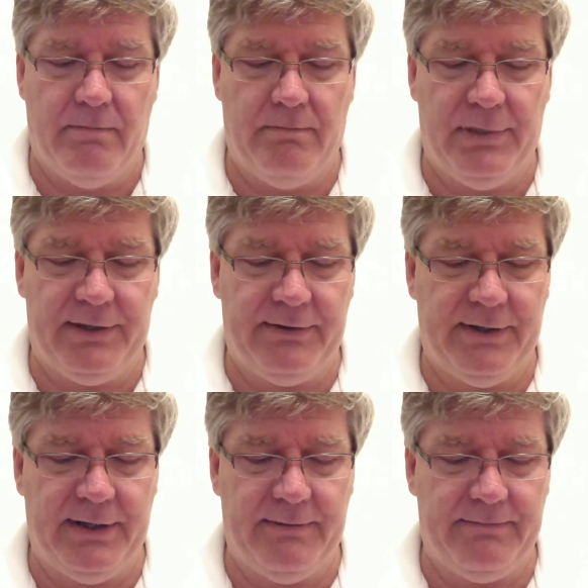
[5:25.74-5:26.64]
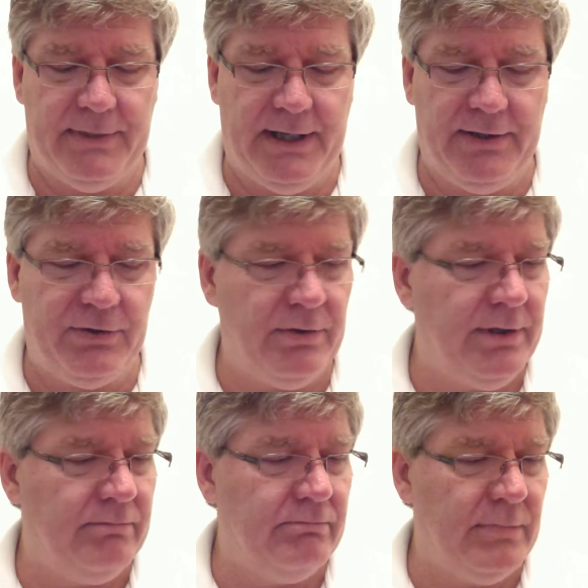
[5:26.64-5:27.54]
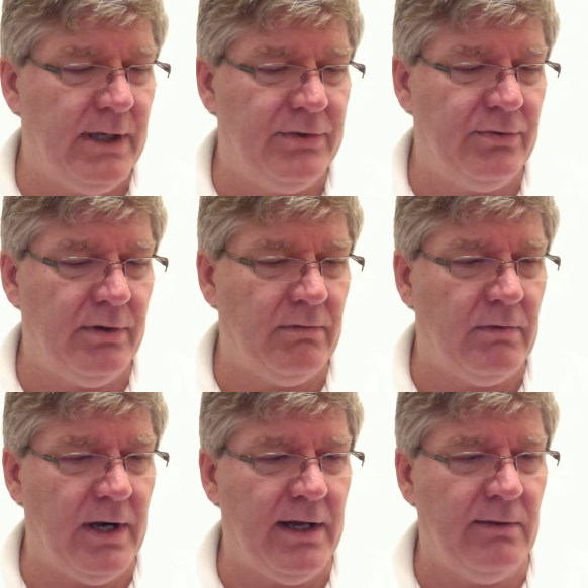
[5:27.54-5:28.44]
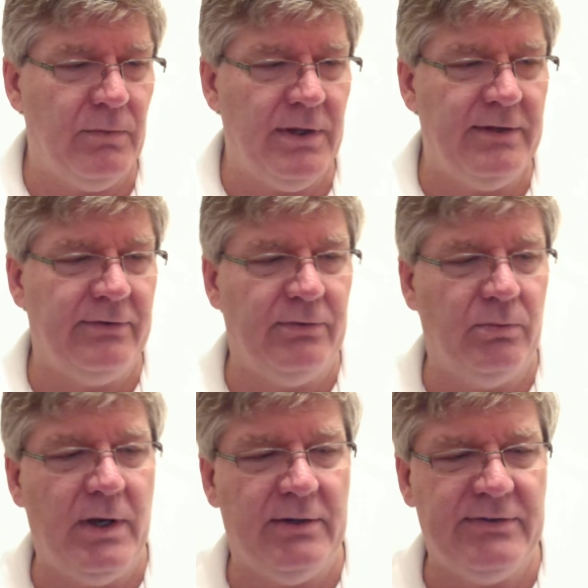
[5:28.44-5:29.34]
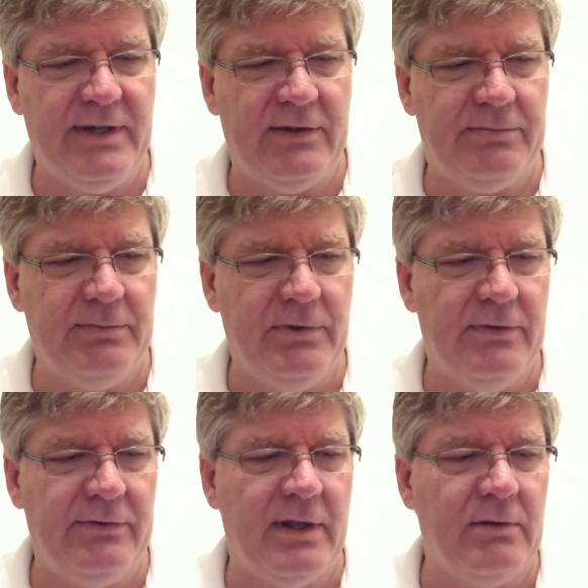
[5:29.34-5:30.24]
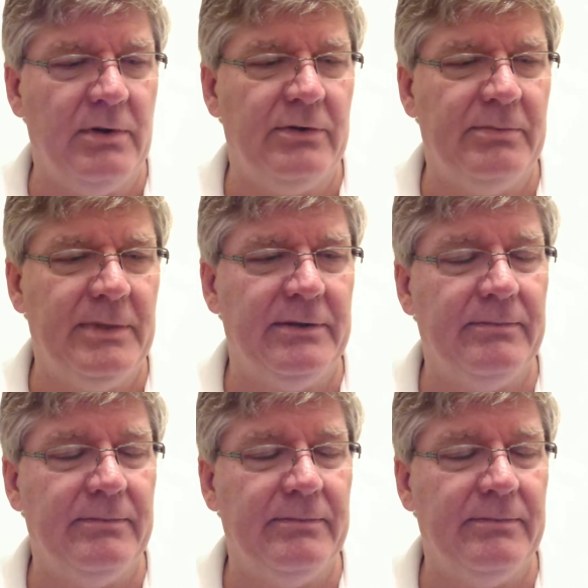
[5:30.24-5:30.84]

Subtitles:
I enjoy writing with this as well. It's not as smooth as the other ones, but